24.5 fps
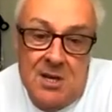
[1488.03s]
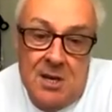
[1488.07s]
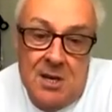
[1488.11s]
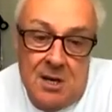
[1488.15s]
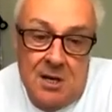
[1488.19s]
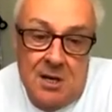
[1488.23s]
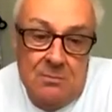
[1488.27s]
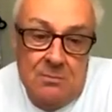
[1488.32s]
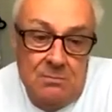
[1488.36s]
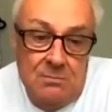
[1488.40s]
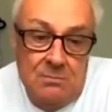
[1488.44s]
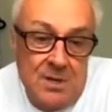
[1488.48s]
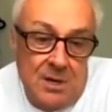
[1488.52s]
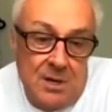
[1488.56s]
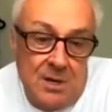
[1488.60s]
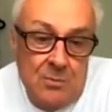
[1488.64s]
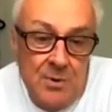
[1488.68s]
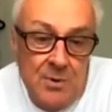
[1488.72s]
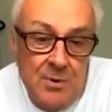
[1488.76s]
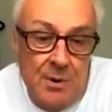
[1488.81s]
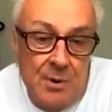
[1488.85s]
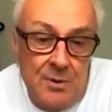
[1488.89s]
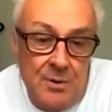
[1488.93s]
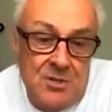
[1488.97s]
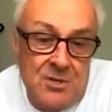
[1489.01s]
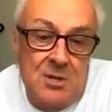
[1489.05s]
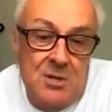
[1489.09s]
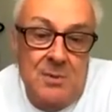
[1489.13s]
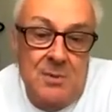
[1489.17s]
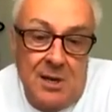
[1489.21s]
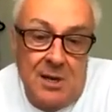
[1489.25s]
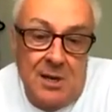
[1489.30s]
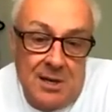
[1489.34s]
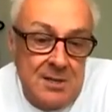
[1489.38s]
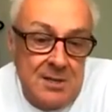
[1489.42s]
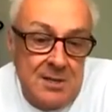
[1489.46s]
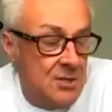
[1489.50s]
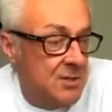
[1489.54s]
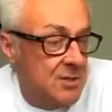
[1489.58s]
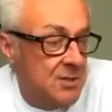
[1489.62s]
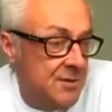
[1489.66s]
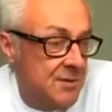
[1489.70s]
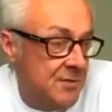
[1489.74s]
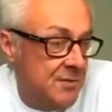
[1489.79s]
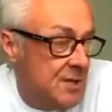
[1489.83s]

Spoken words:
And, you know, we wrote simulations for